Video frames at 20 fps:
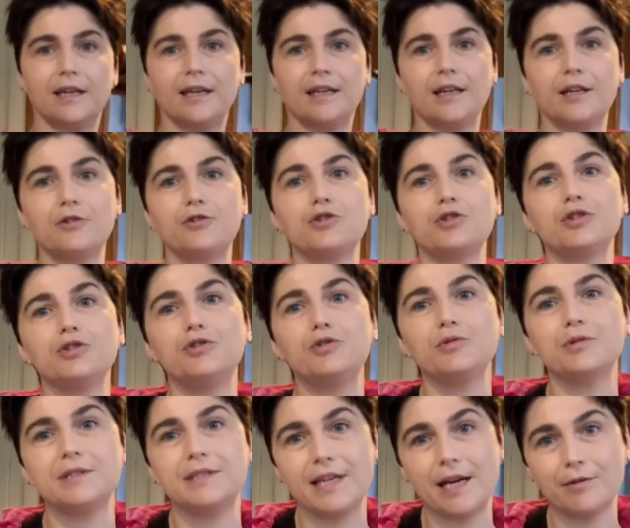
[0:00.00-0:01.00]
I usually do
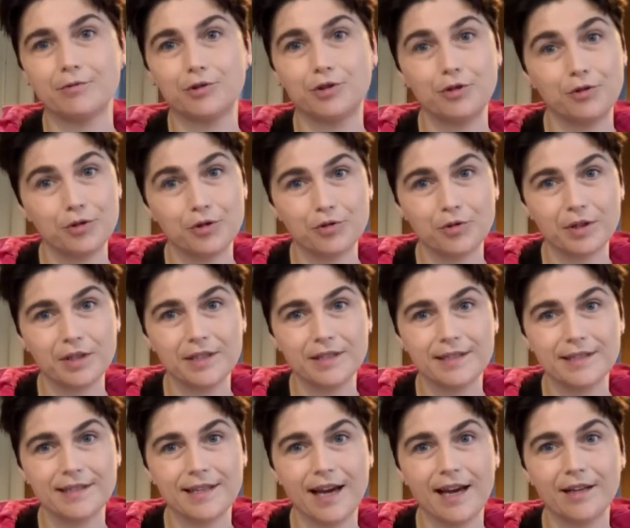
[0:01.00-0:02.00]
it down 2
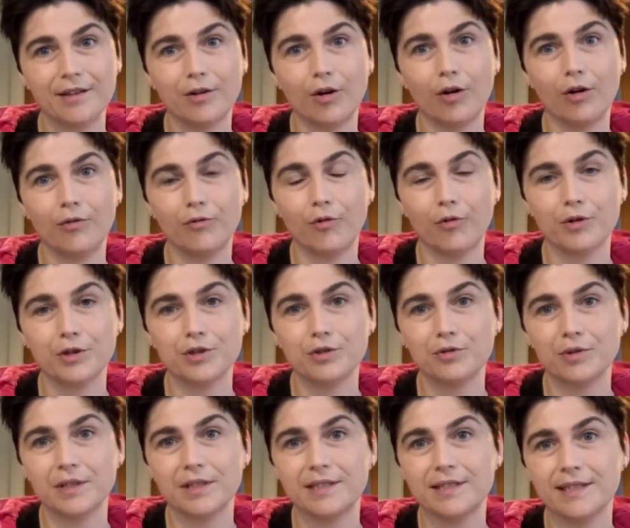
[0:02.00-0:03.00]
strings, not all 4
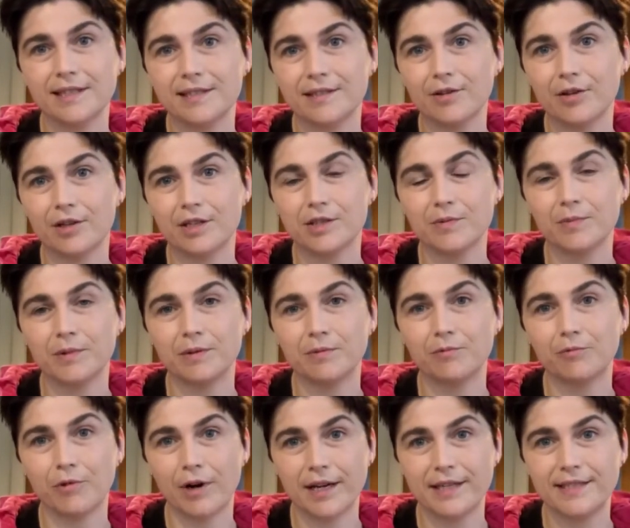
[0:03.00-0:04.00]
strings as Kosman
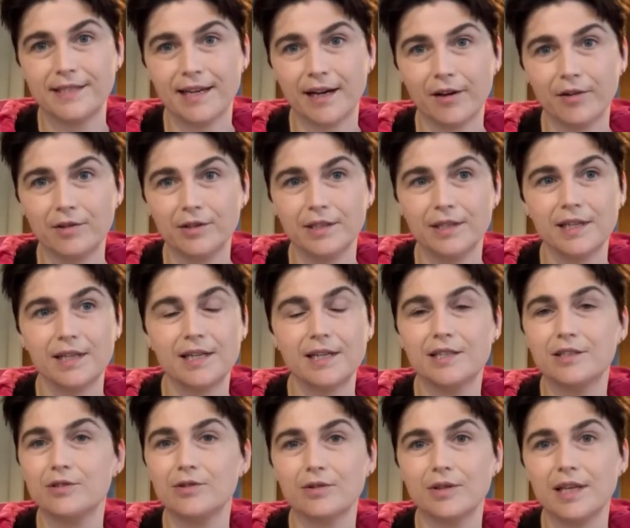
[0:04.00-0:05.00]
writes out.
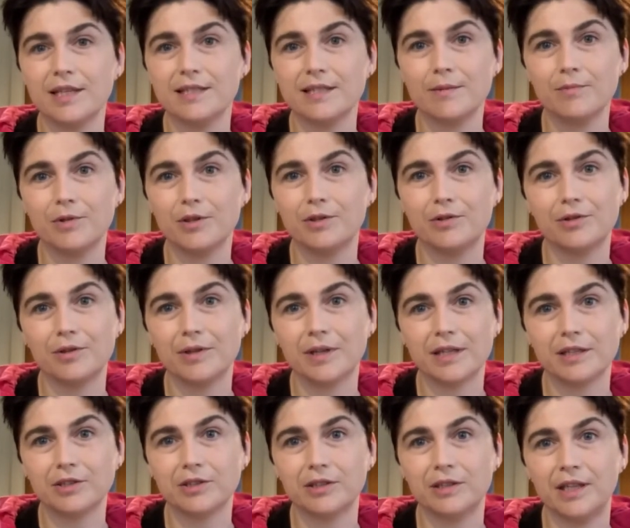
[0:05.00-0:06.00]
So that's something you don't
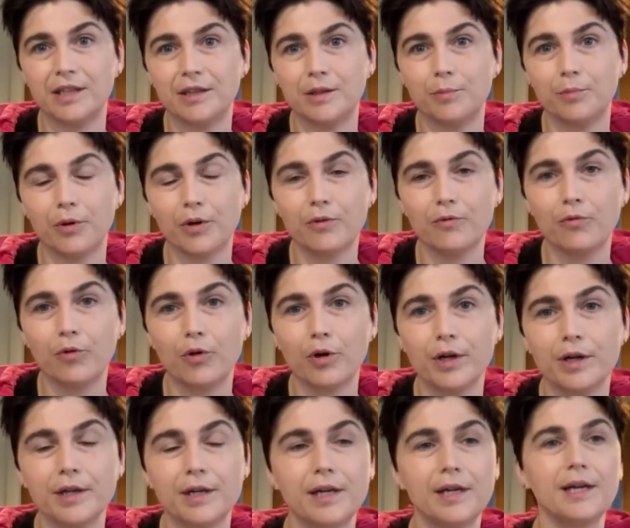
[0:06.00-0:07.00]
actually need the book
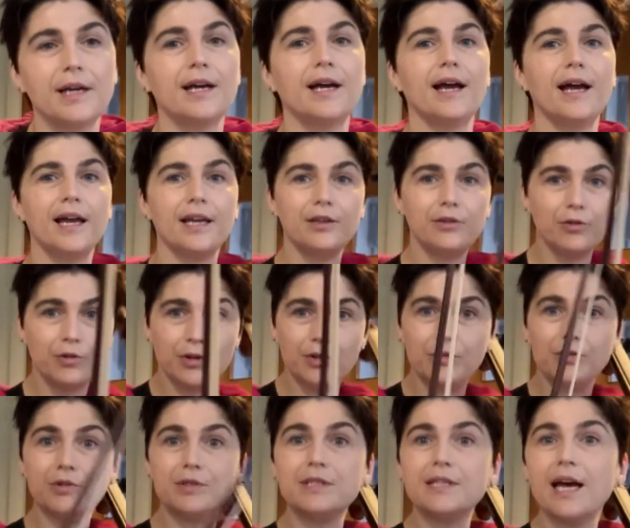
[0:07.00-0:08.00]
for. And you can
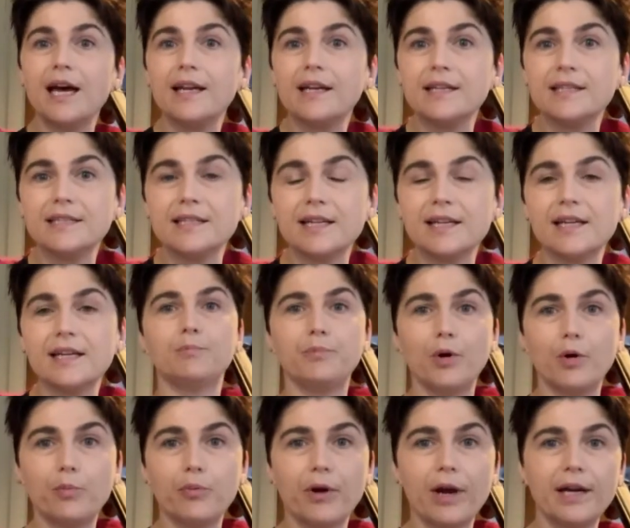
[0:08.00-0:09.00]
use that as a
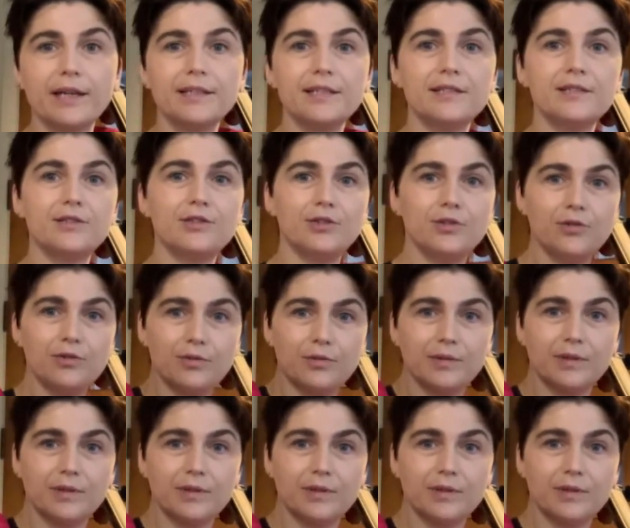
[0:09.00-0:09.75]
bow practice too.